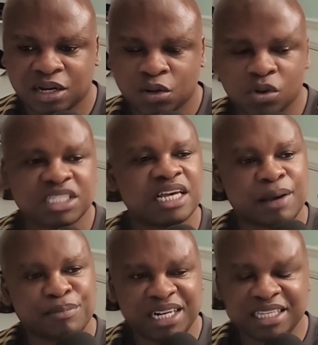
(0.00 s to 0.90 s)
What's
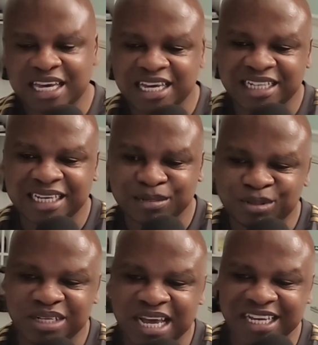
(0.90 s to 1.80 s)
happening there at Caps
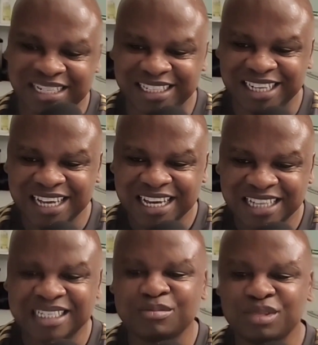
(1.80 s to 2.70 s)
United
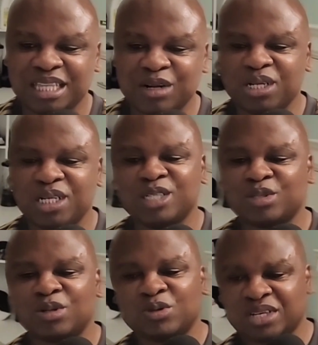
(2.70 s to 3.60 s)
is something that we need to
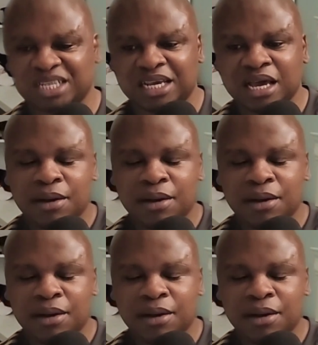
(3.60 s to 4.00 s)
look at.